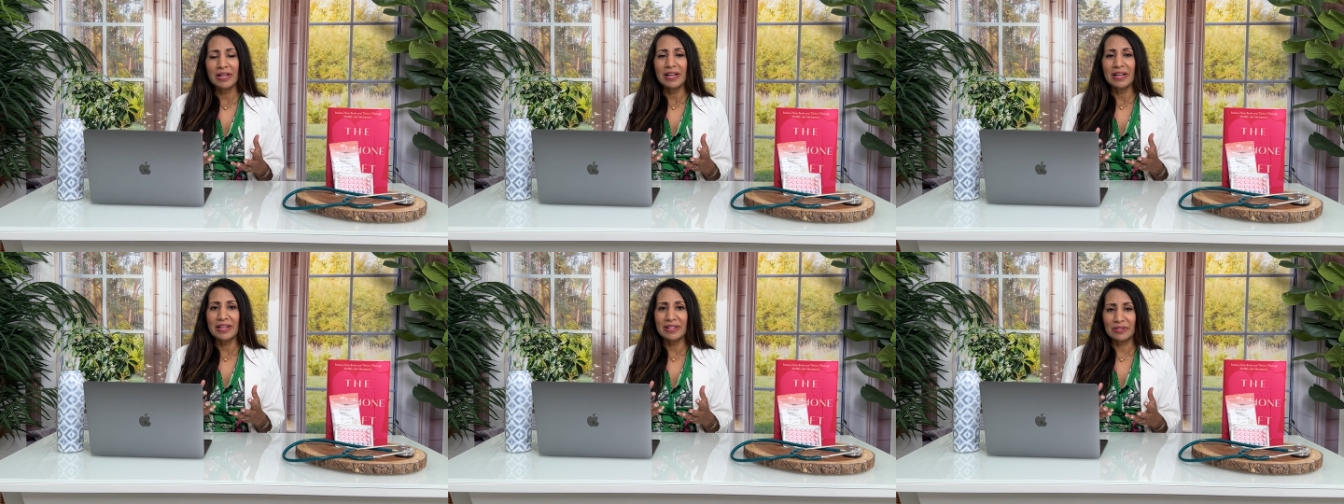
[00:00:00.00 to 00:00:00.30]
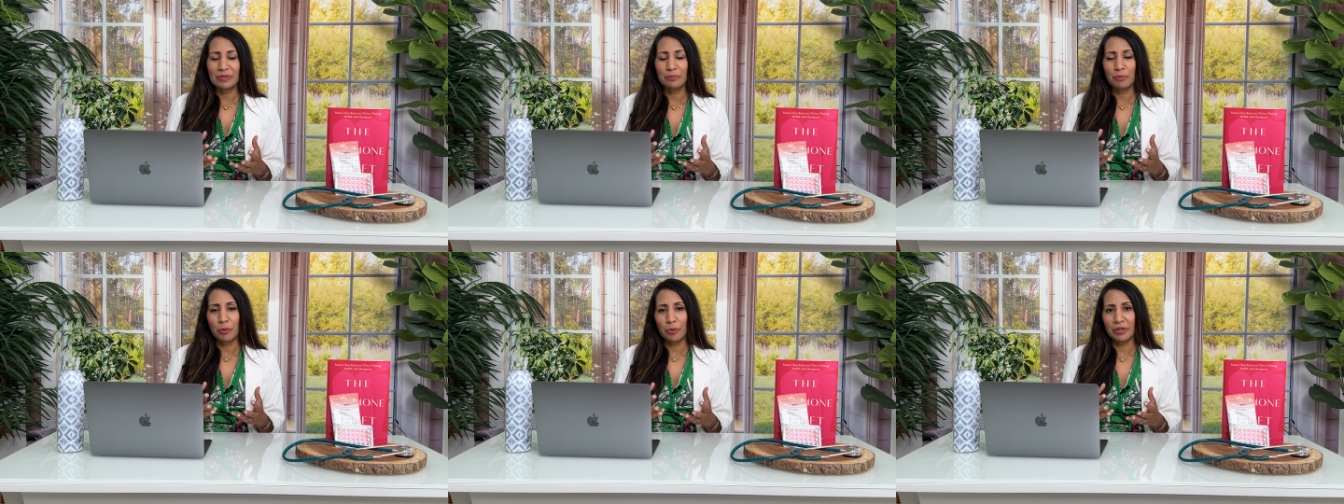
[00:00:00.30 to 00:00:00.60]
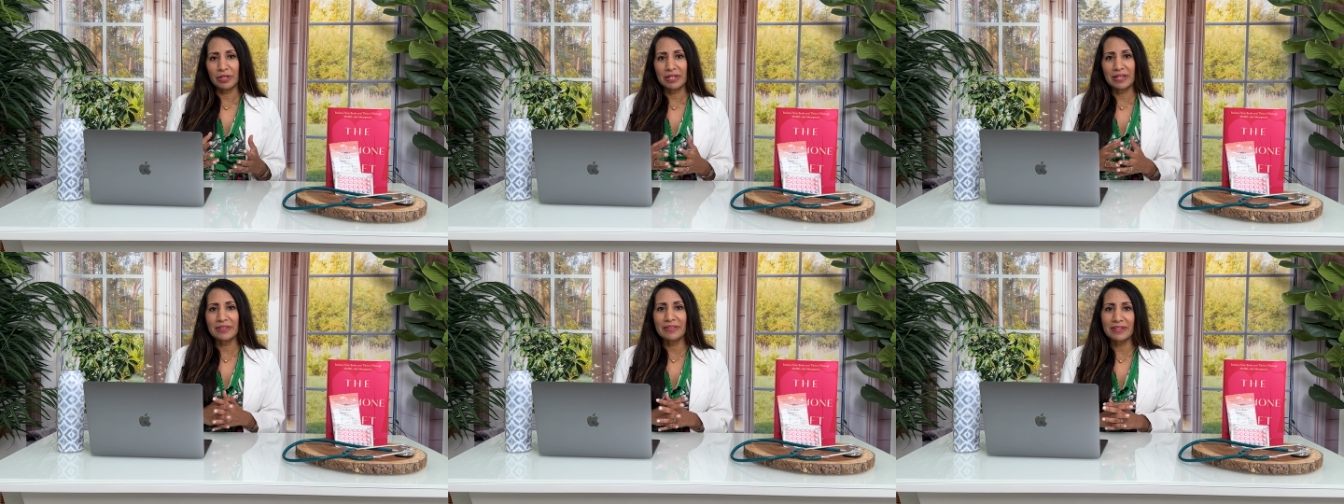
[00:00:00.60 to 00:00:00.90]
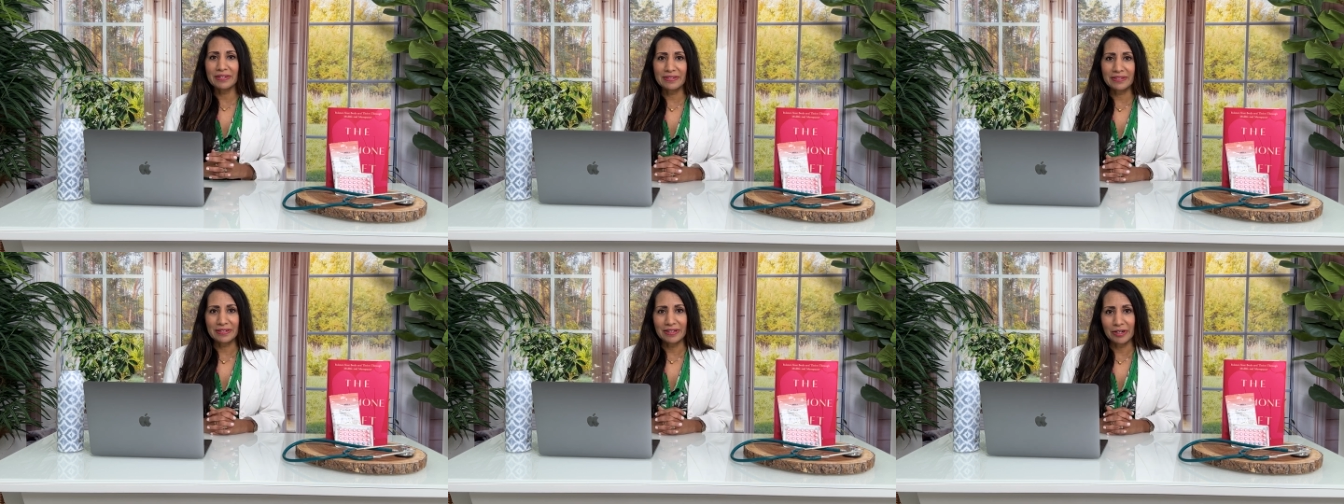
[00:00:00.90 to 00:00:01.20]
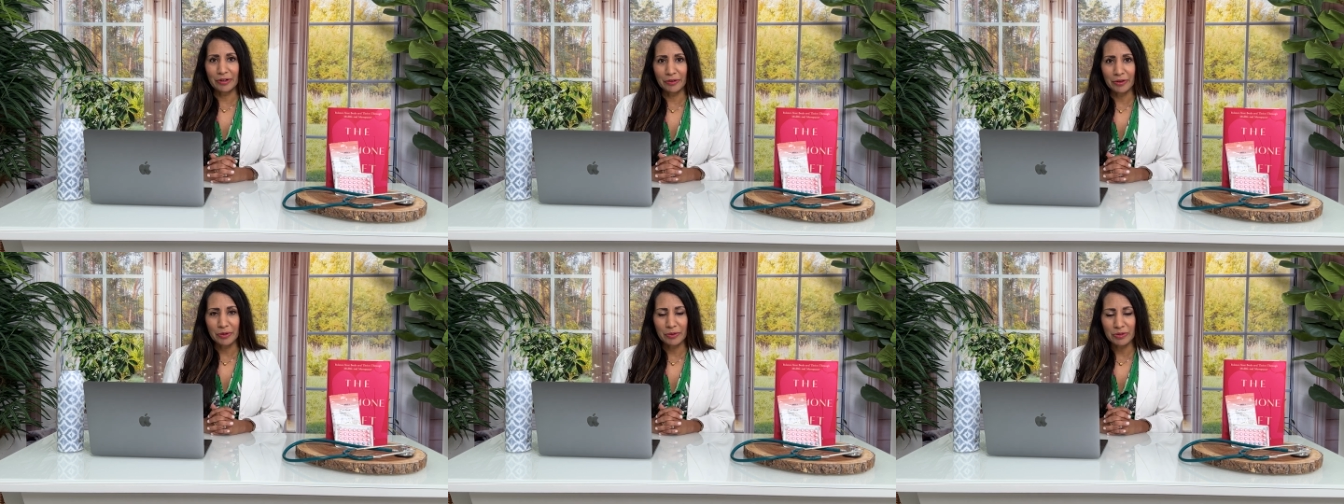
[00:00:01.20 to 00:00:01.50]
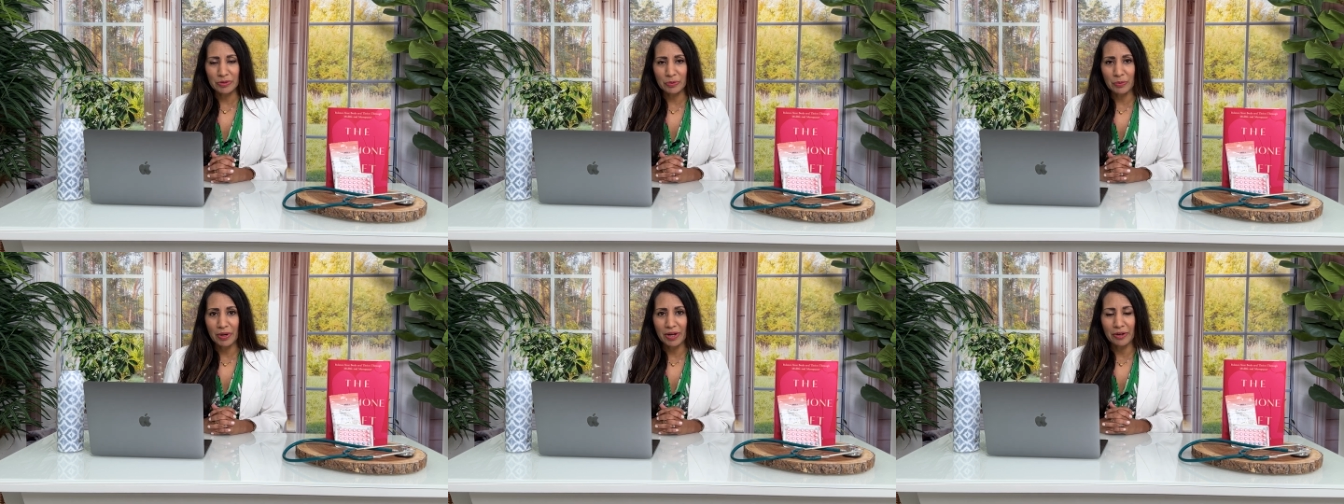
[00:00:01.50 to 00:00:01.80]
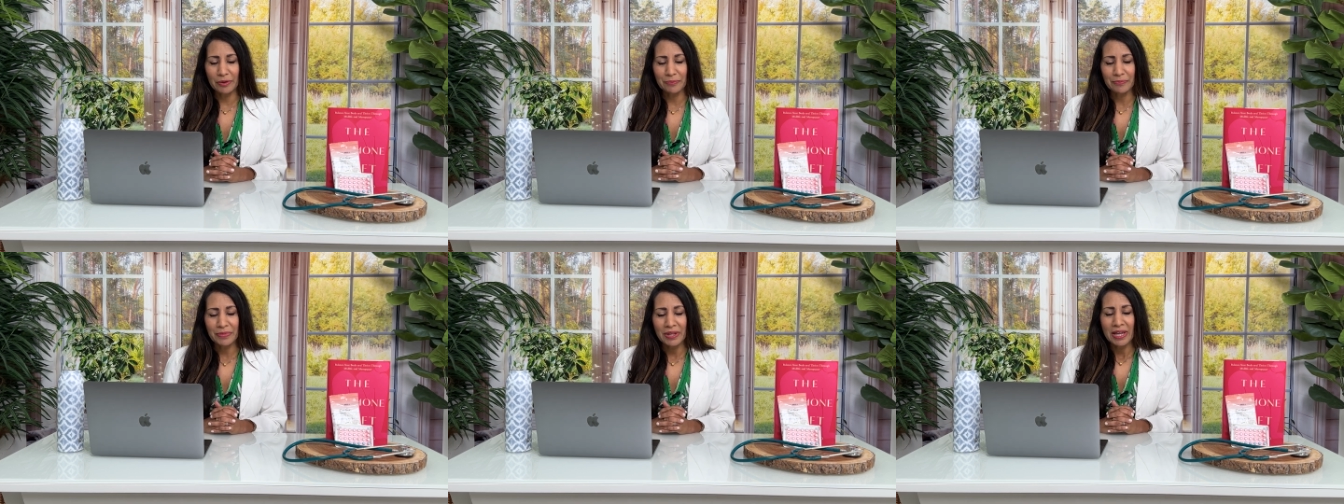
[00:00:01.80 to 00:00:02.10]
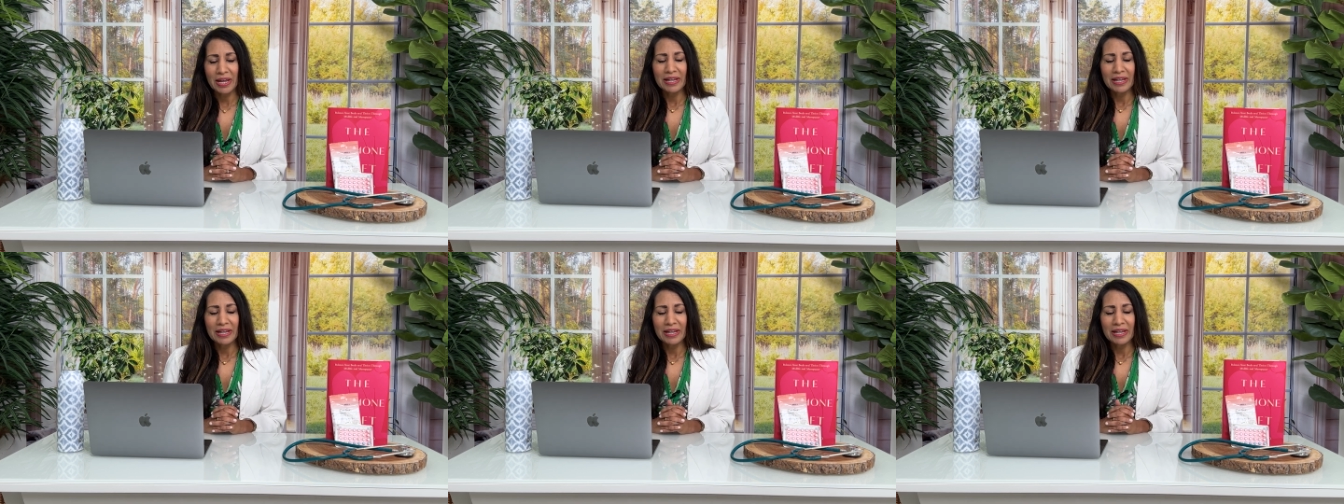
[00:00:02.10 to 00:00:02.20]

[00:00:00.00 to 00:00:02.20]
is important in this scenario as well.